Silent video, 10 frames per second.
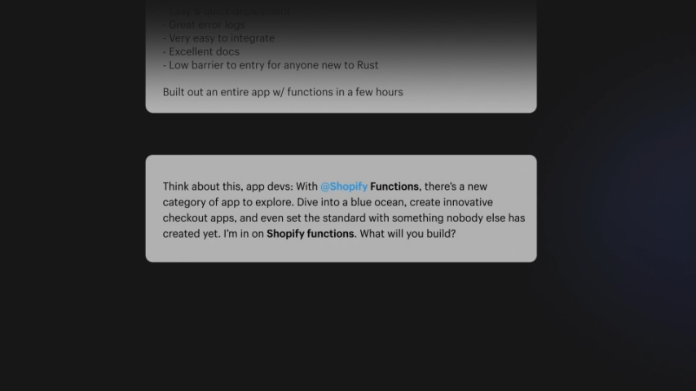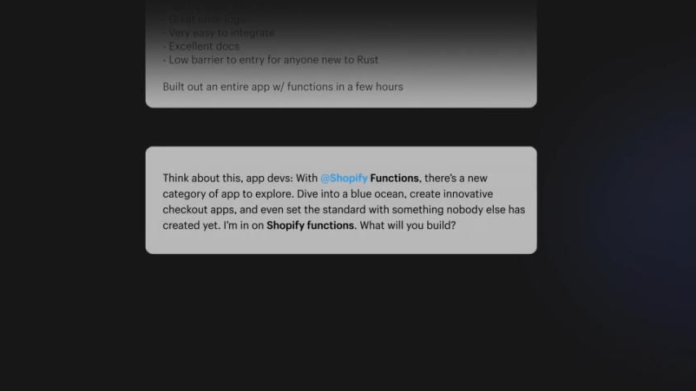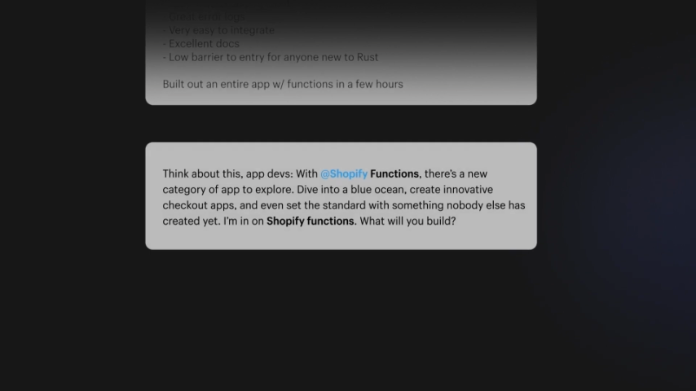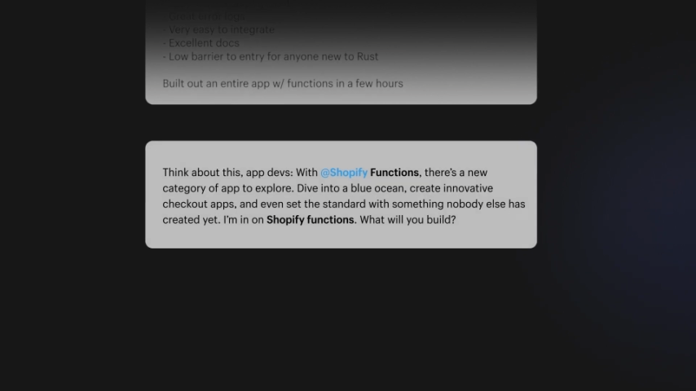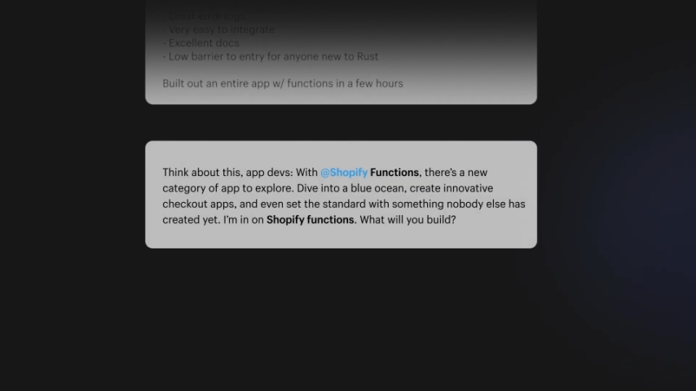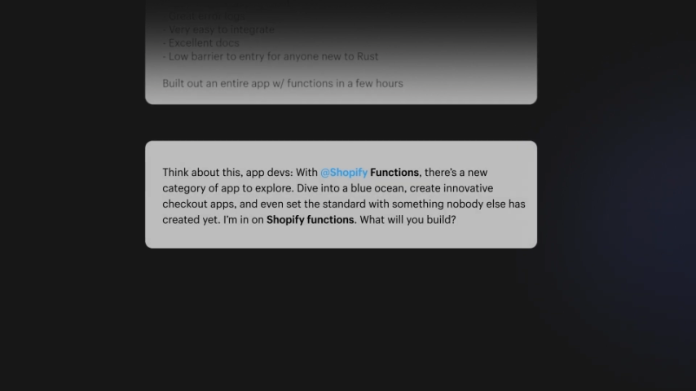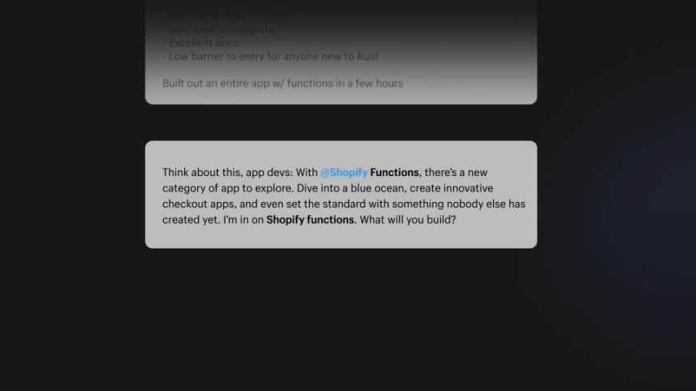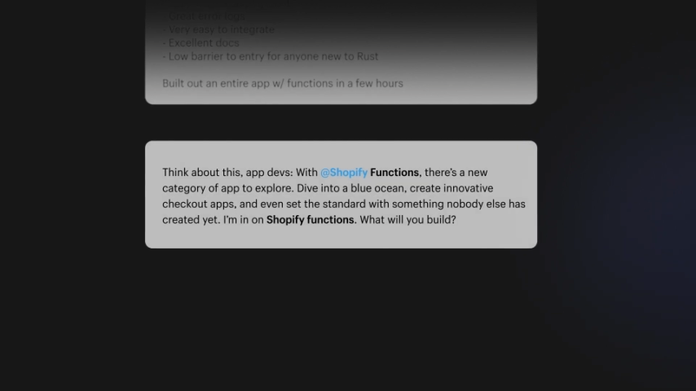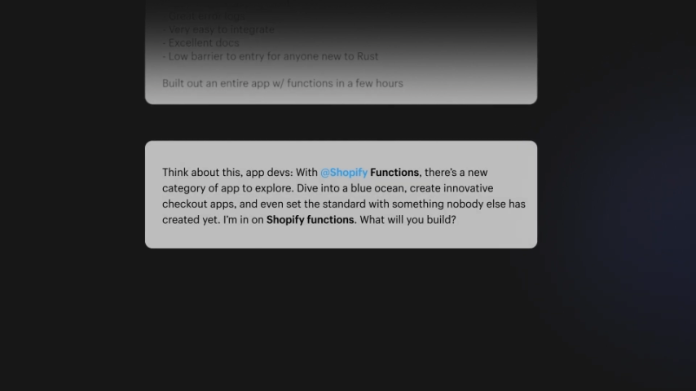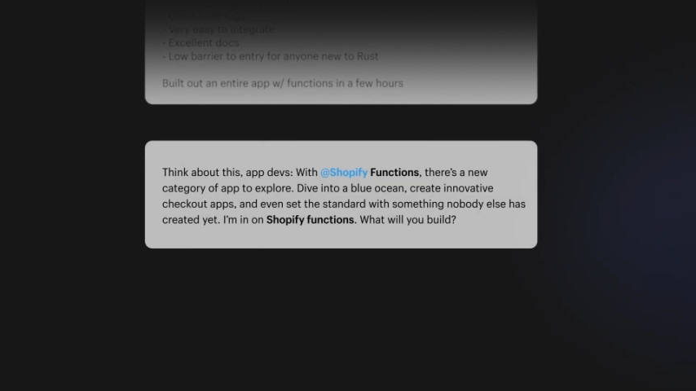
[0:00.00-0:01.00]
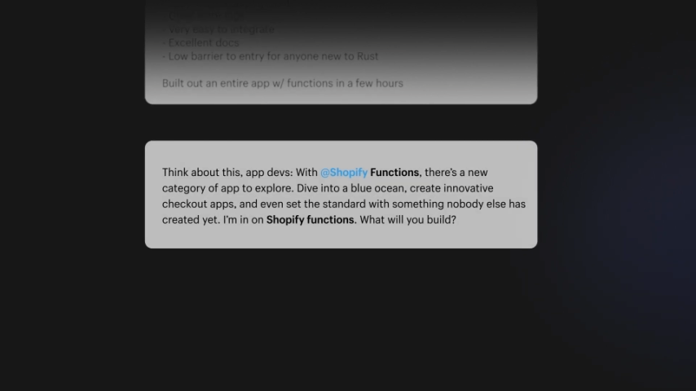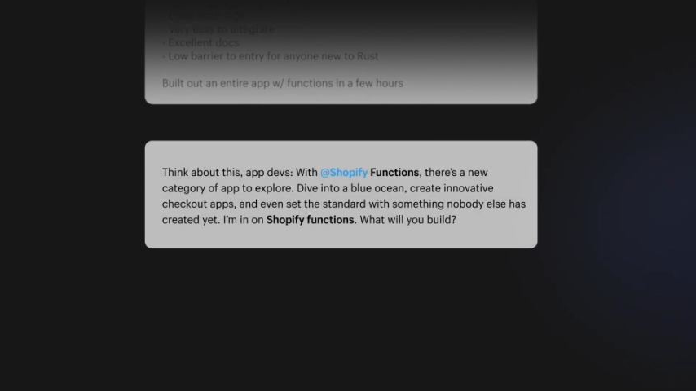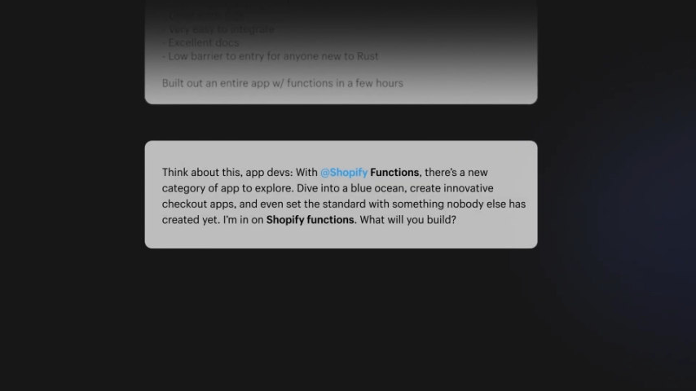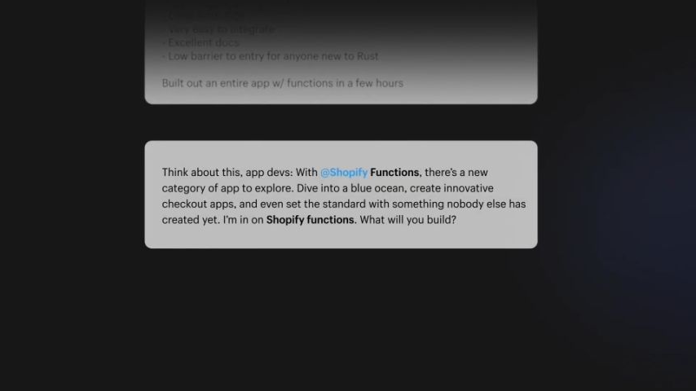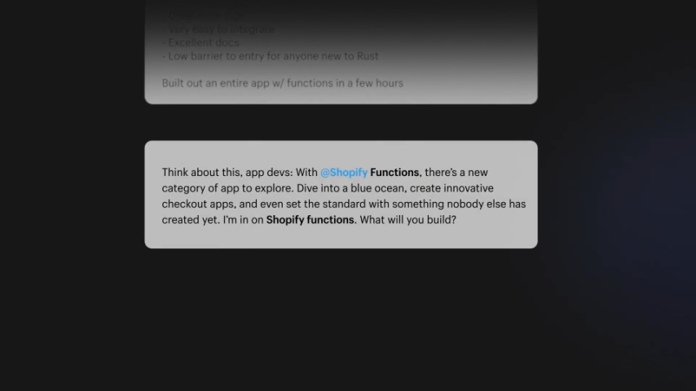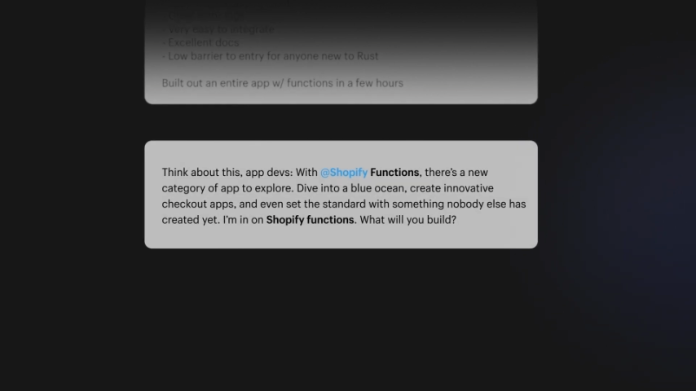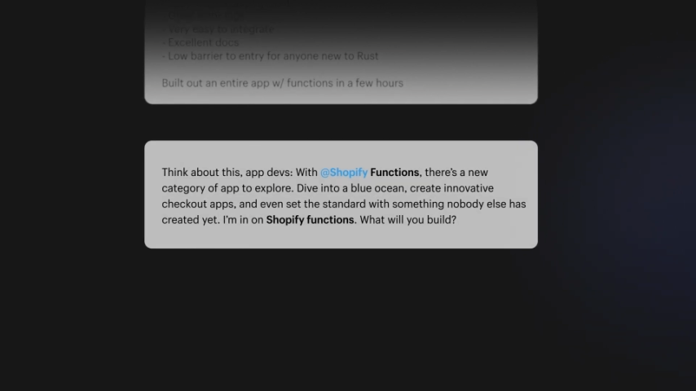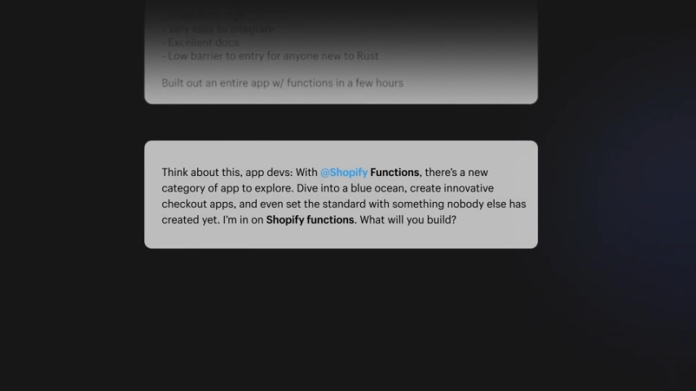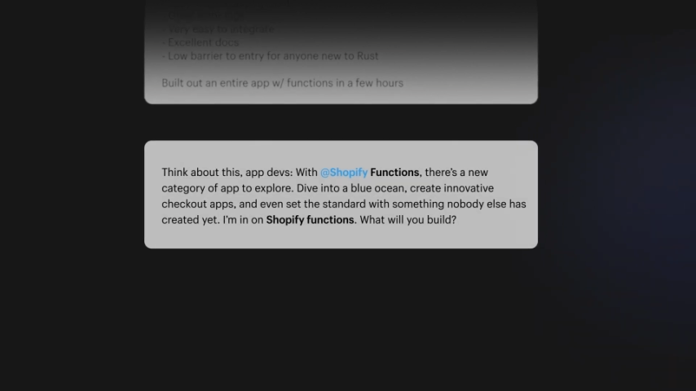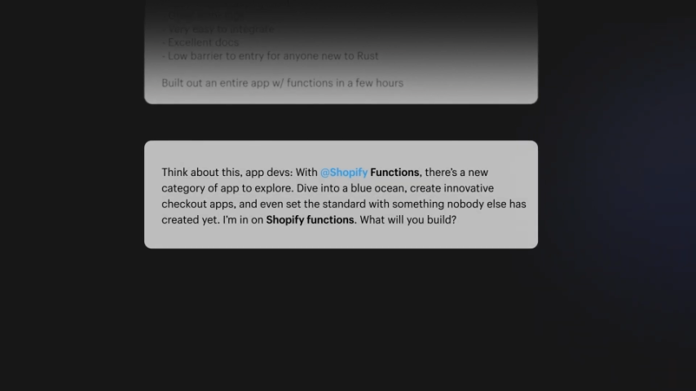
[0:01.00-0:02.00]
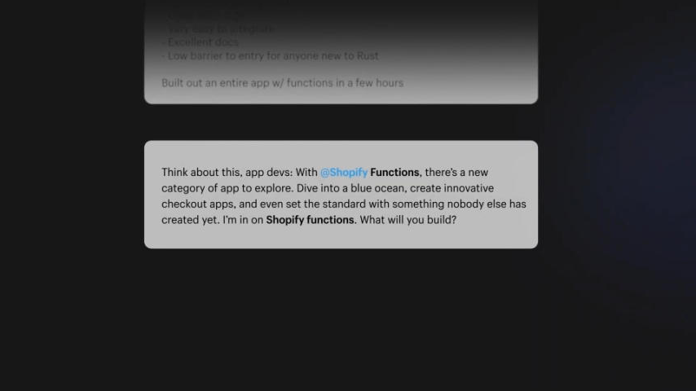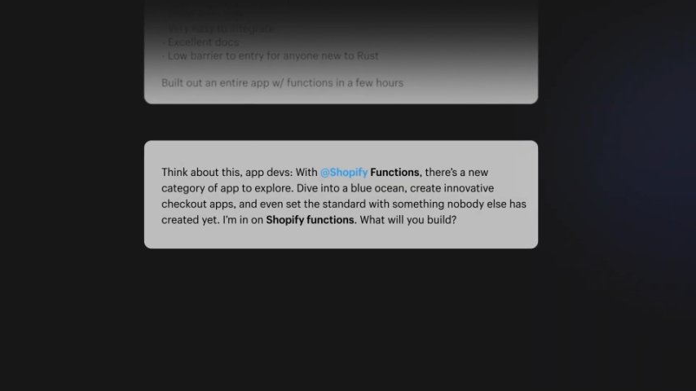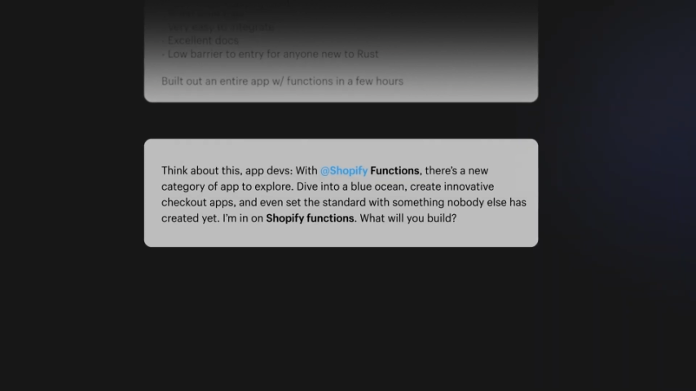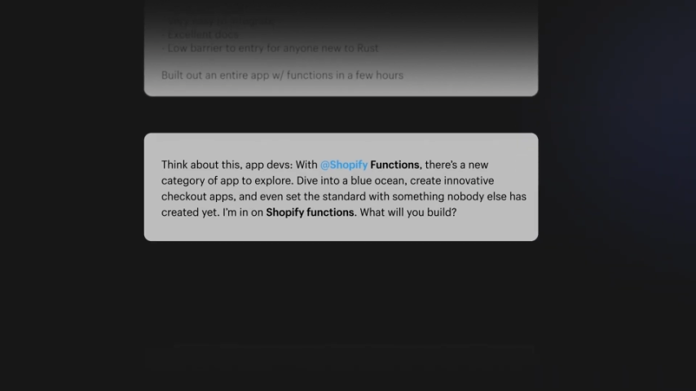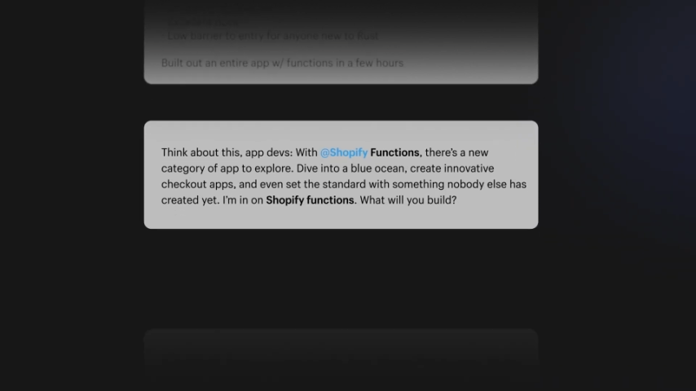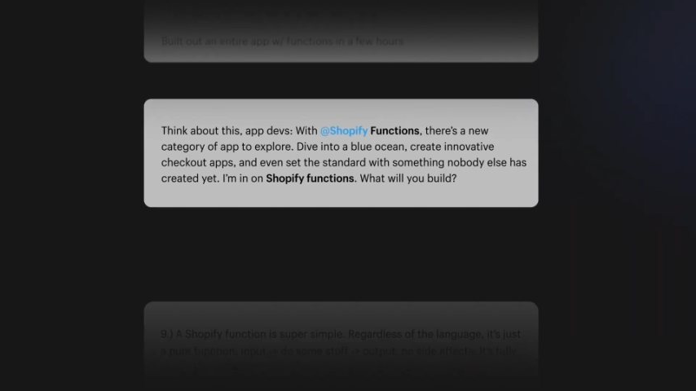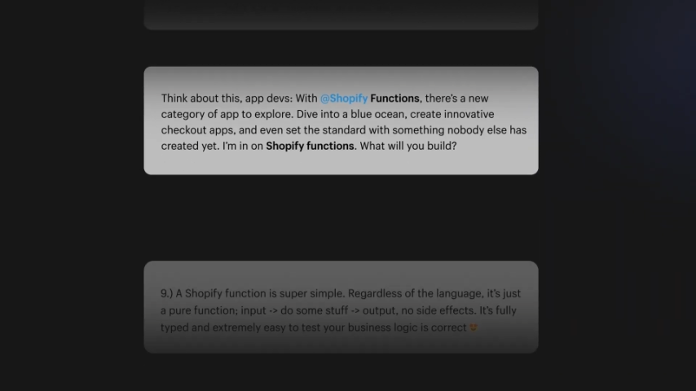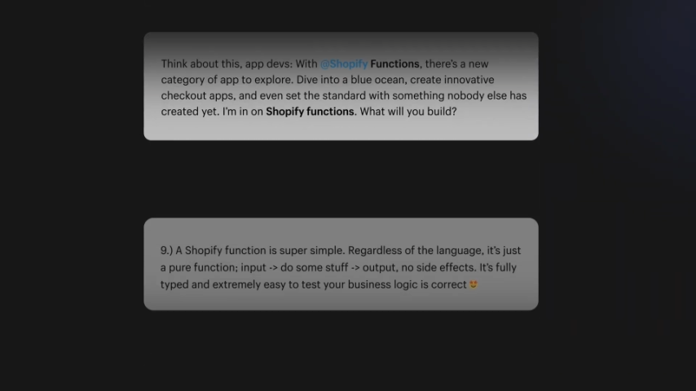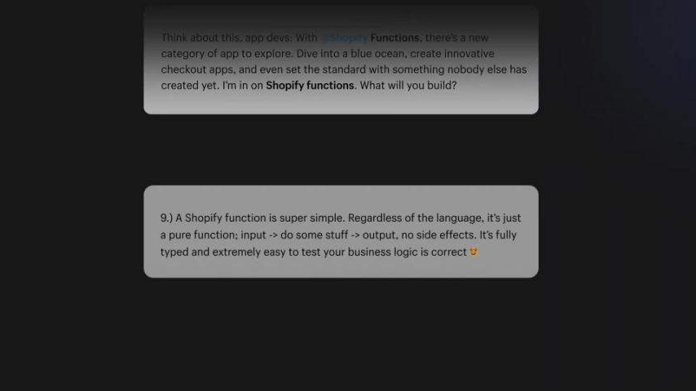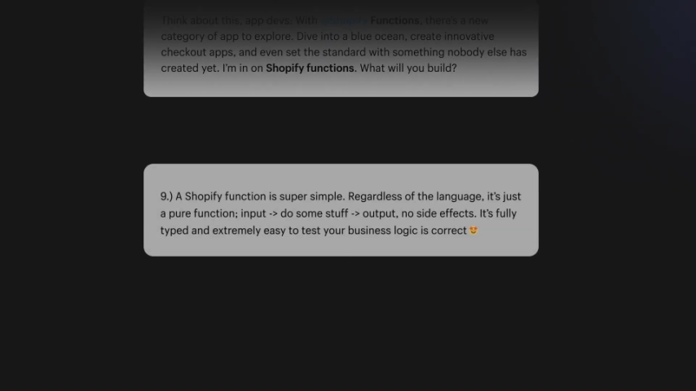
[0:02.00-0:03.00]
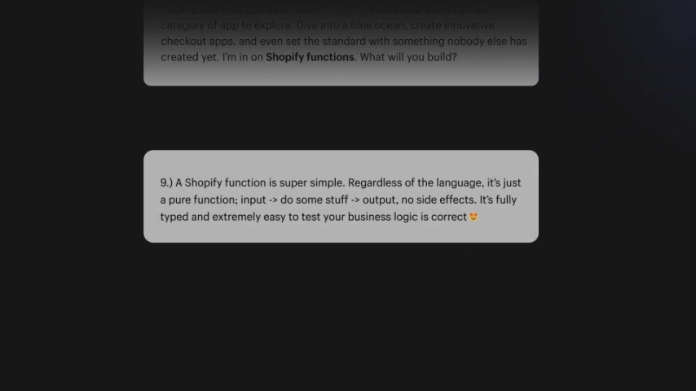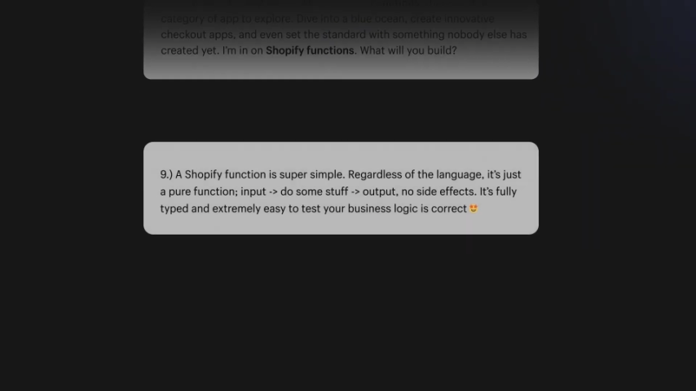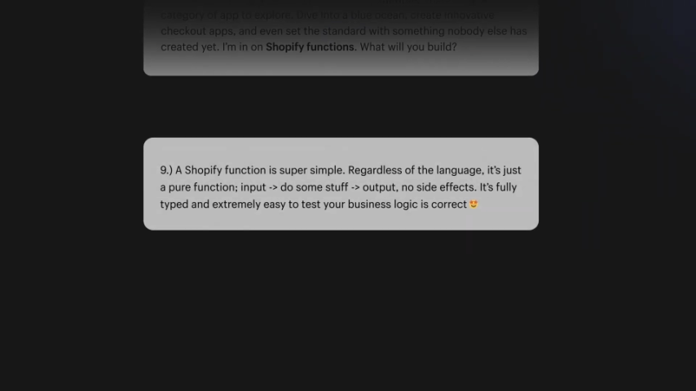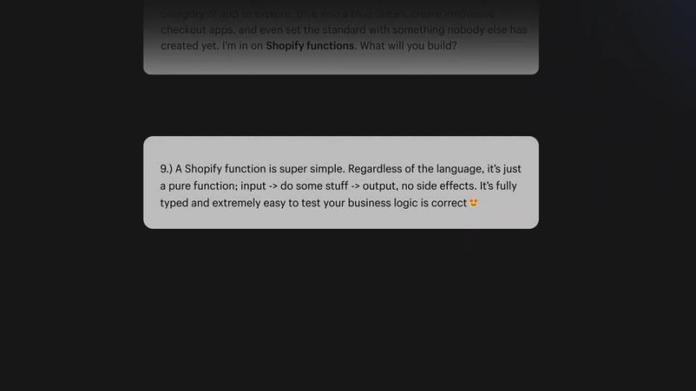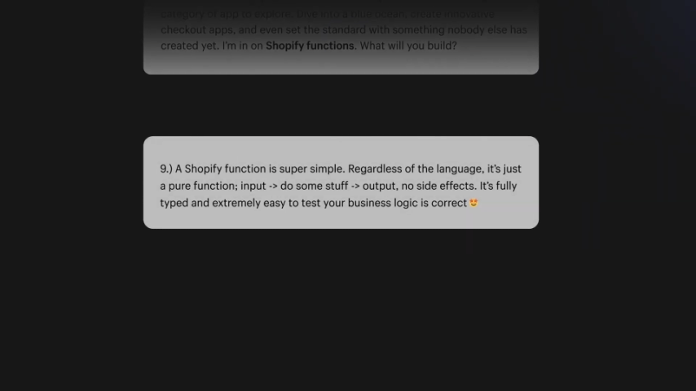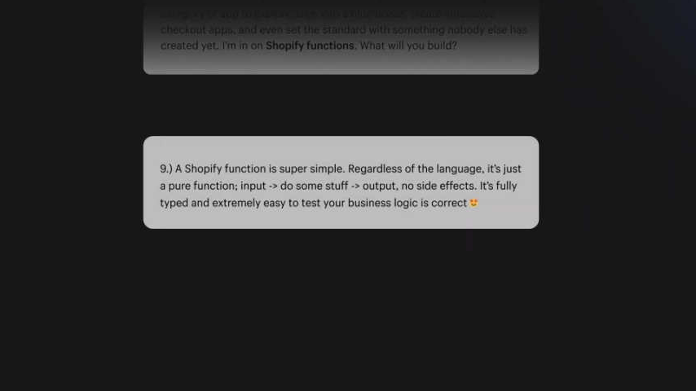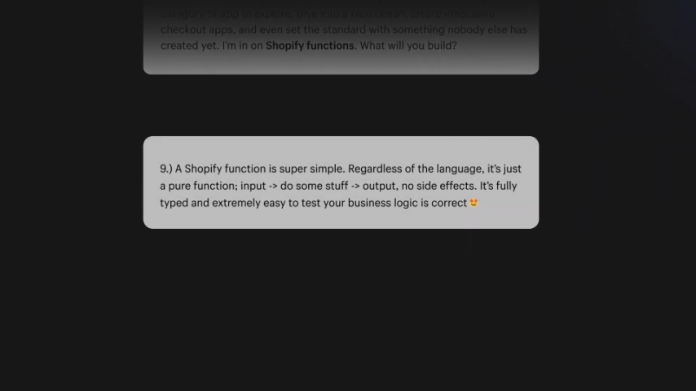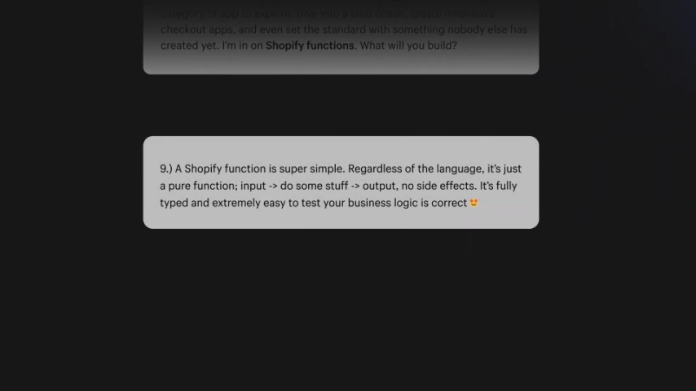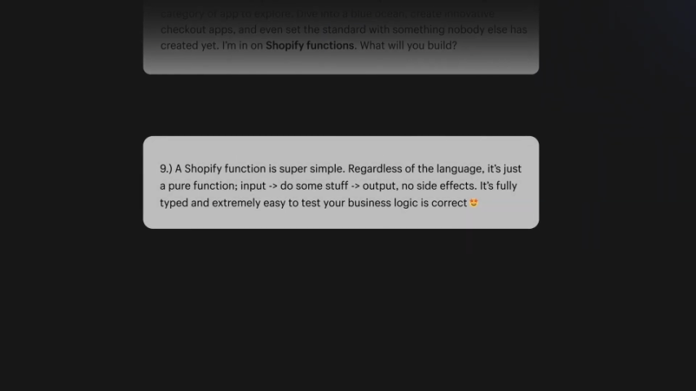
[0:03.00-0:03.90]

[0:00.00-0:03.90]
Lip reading: Nobody's mouth can be seen.